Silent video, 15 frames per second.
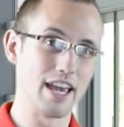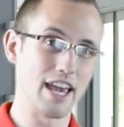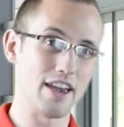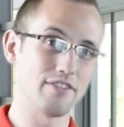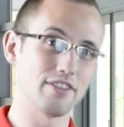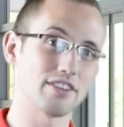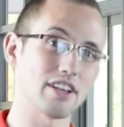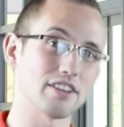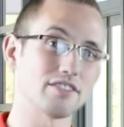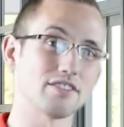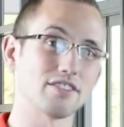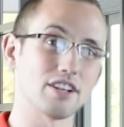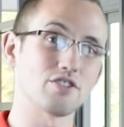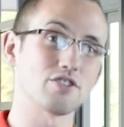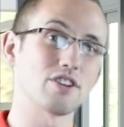If it senses
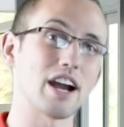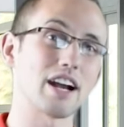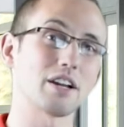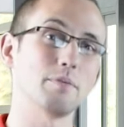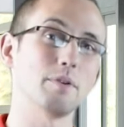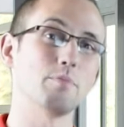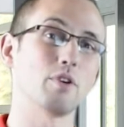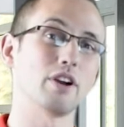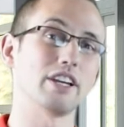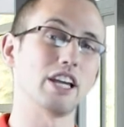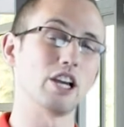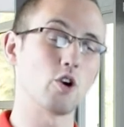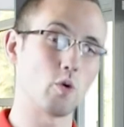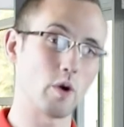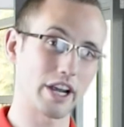that you're not going to be
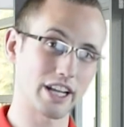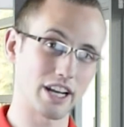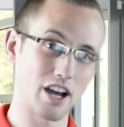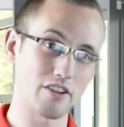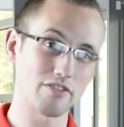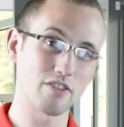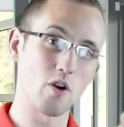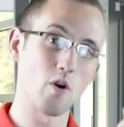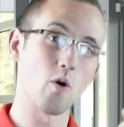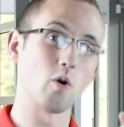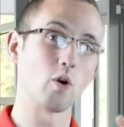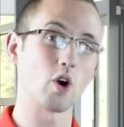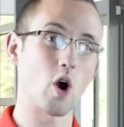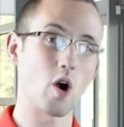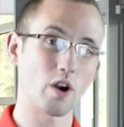braking quick enough
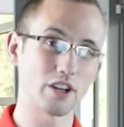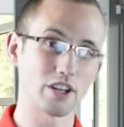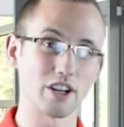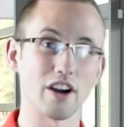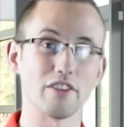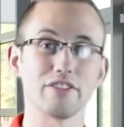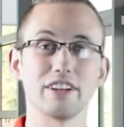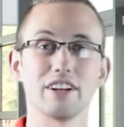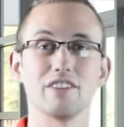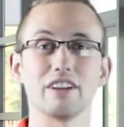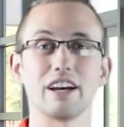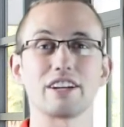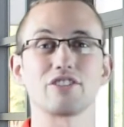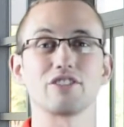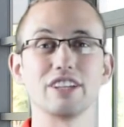or hard enough, it'll
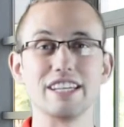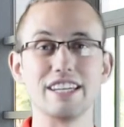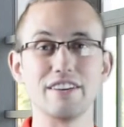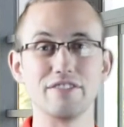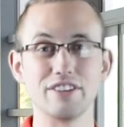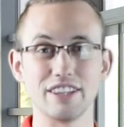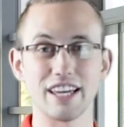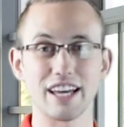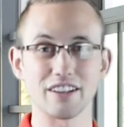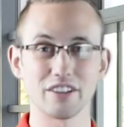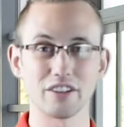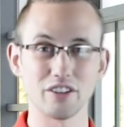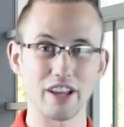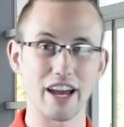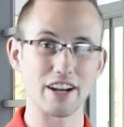actually give you that
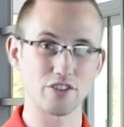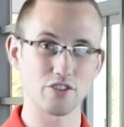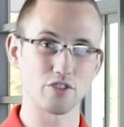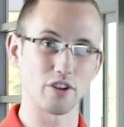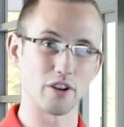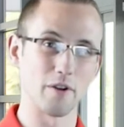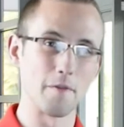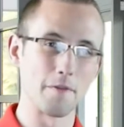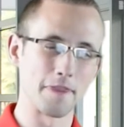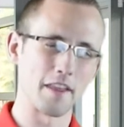little extra